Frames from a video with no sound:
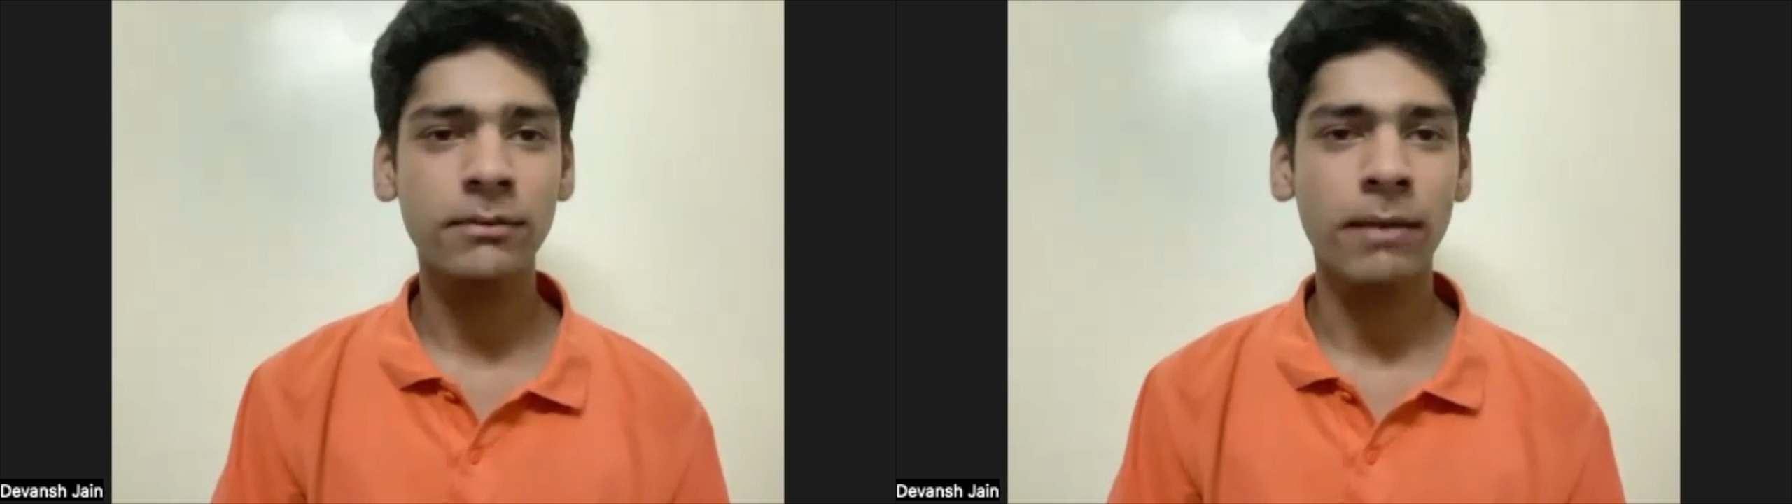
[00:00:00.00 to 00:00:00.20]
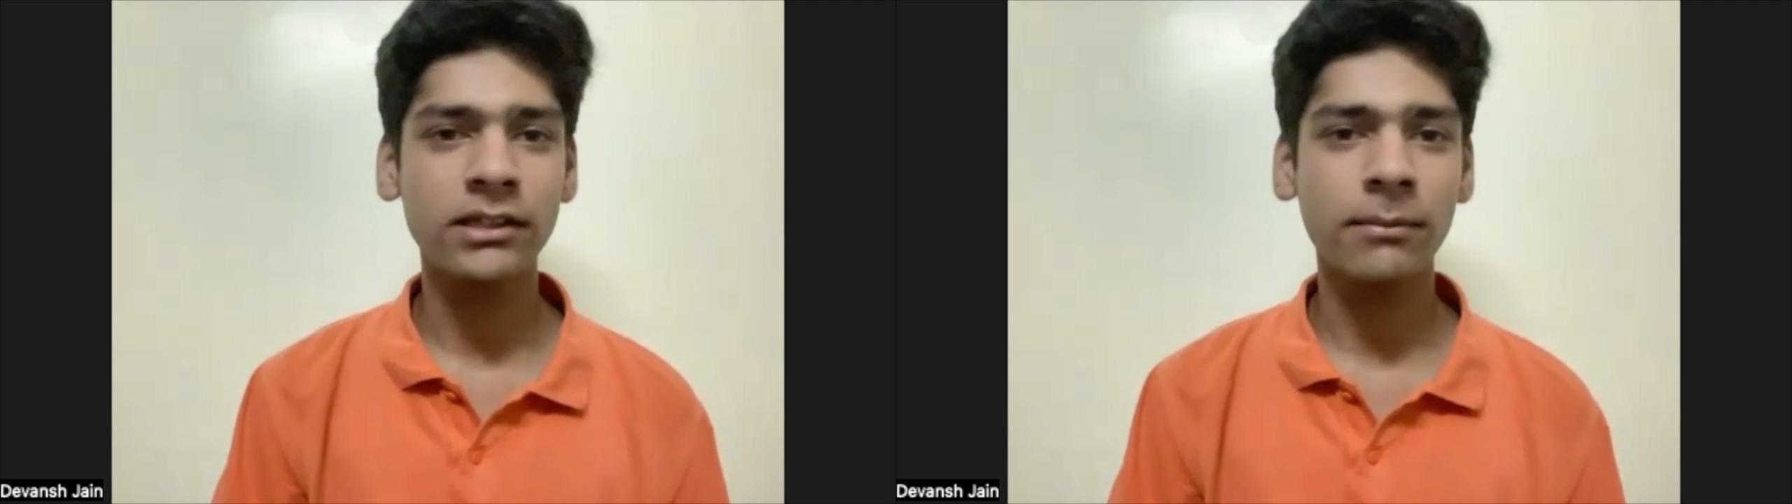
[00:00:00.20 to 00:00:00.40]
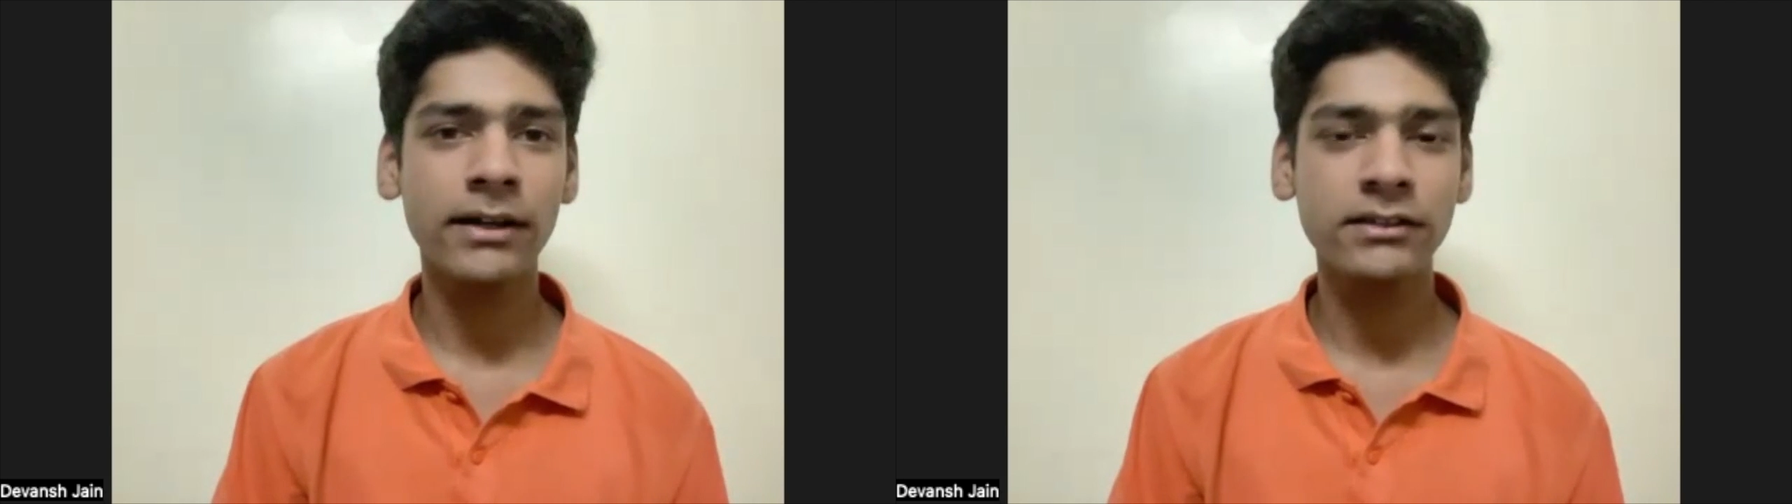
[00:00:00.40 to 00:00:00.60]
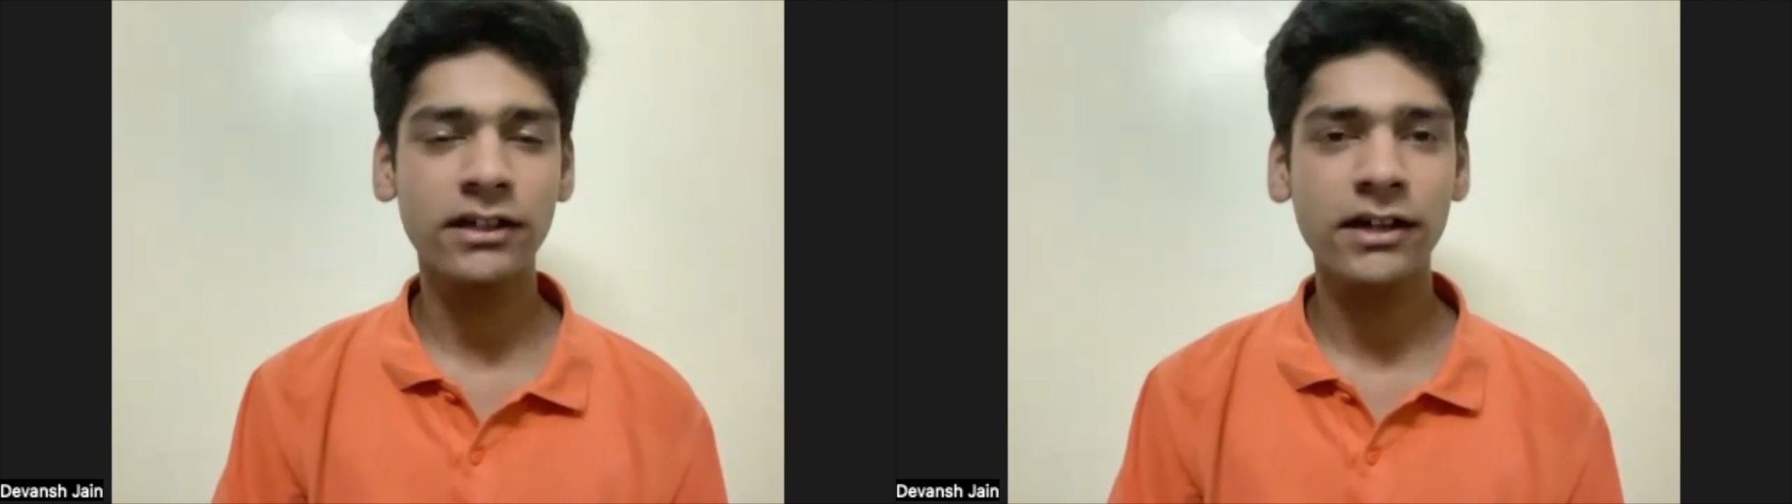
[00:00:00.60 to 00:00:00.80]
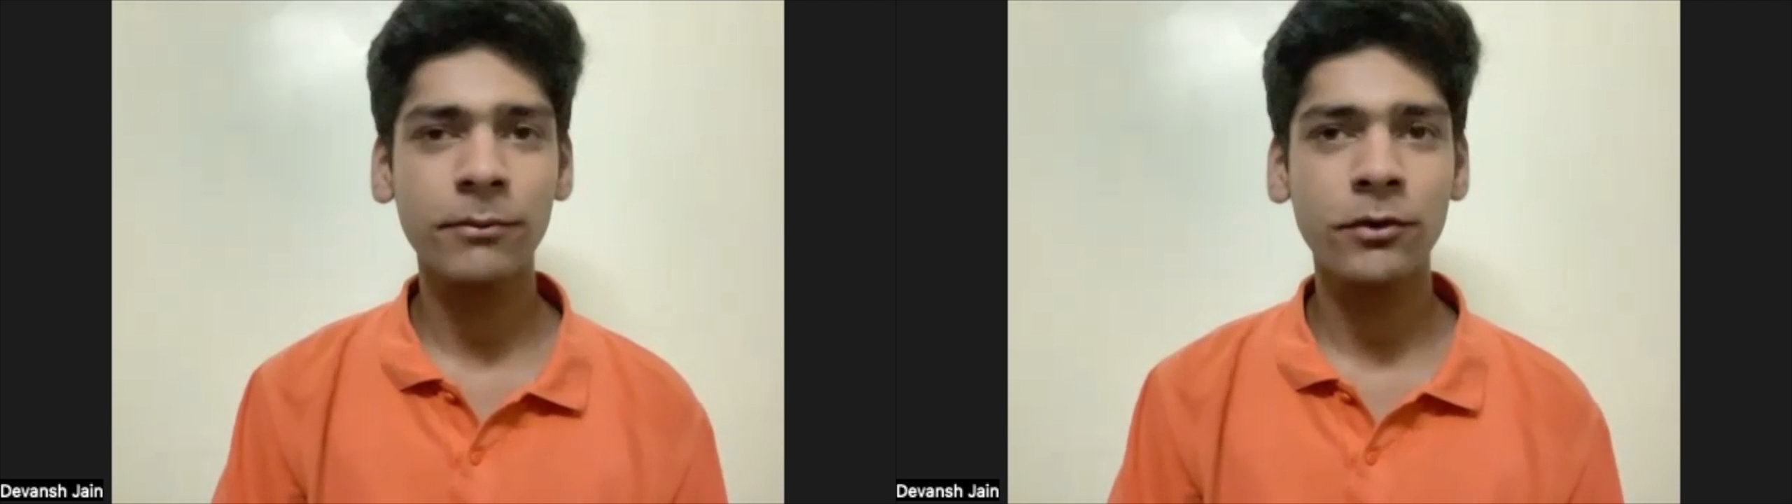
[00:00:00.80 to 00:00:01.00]
mathematics
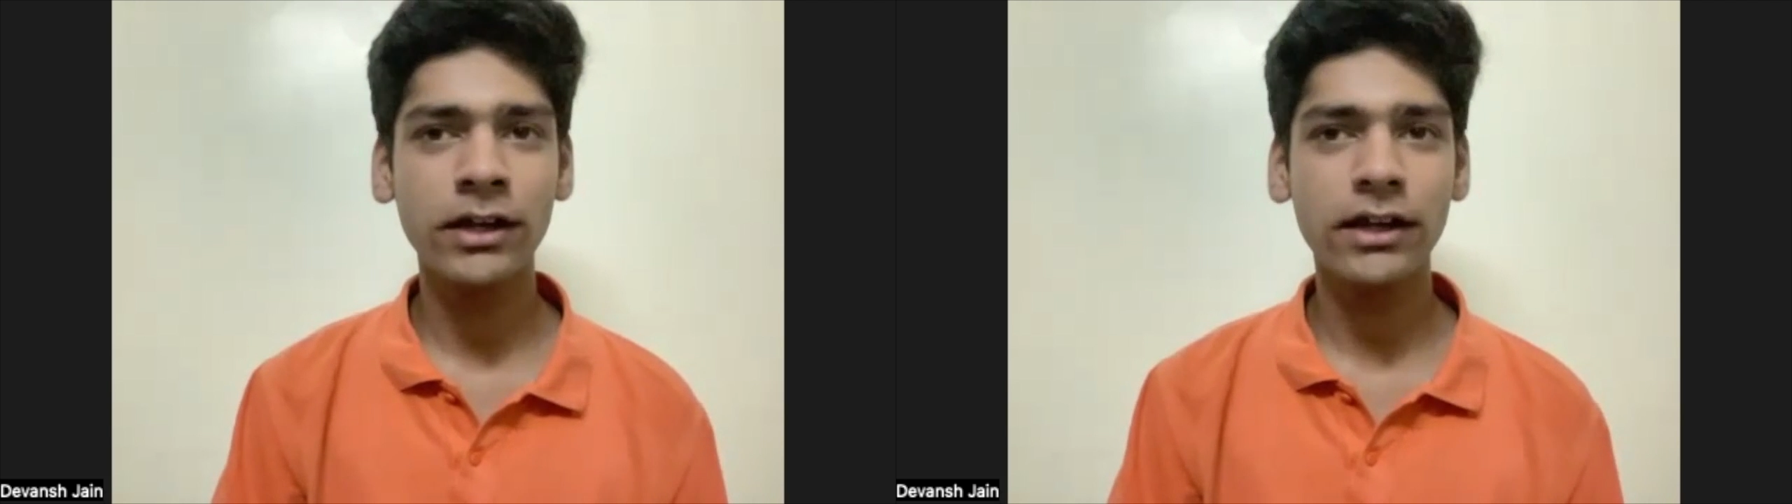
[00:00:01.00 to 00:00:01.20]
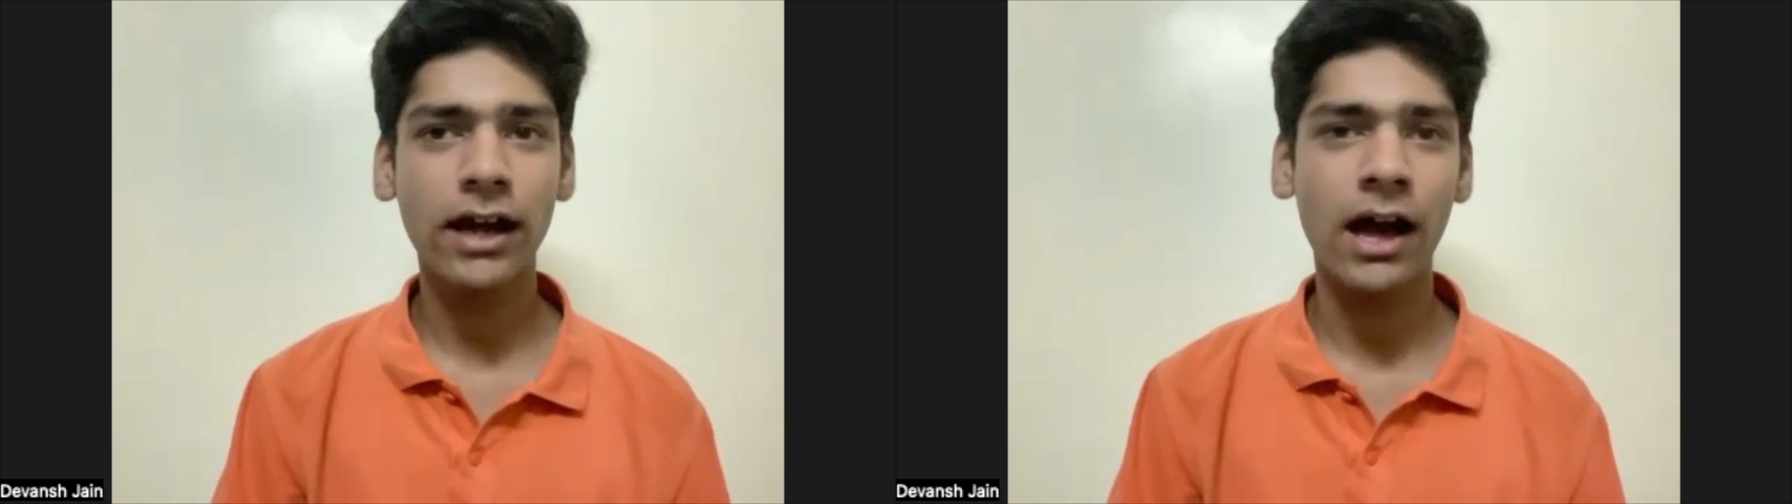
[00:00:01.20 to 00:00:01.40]
and computing,